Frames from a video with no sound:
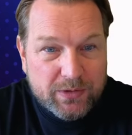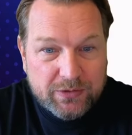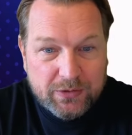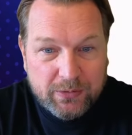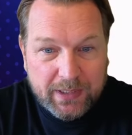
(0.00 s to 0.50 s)

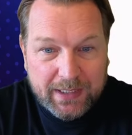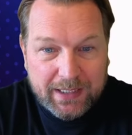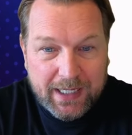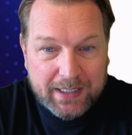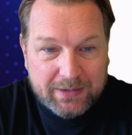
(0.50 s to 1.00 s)
to a
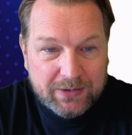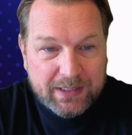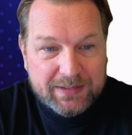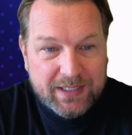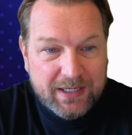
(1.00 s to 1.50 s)
client. So let's
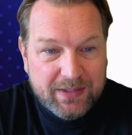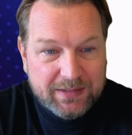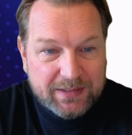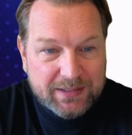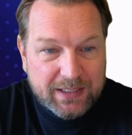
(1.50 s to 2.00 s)
say this
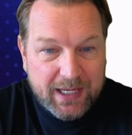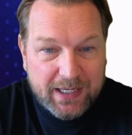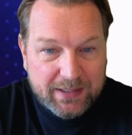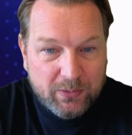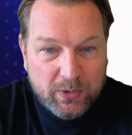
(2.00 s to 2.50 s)
is the client
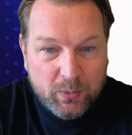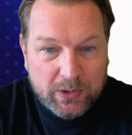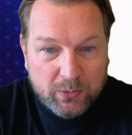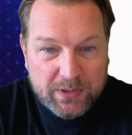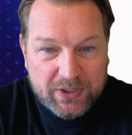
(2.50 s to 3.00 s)
that we want to
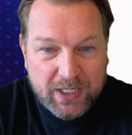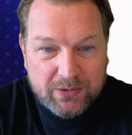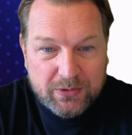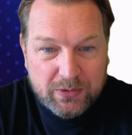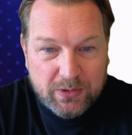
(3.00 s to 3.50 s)
reach out
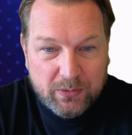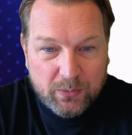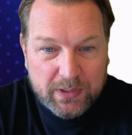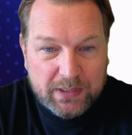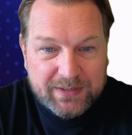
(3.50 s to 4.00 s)
to. We
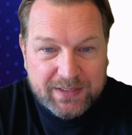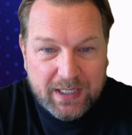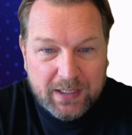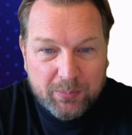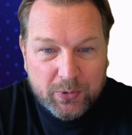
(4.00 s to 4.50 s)
can say
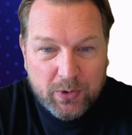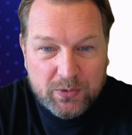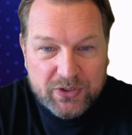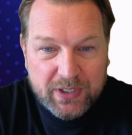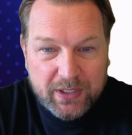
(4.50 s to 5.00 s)

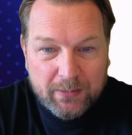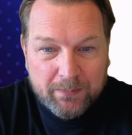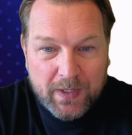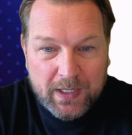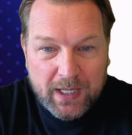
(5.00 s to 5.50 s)
approached here
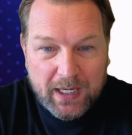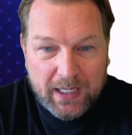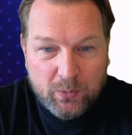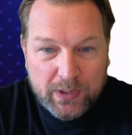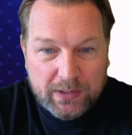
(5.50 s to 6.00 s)
and
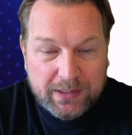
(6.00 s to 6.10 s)
we're going to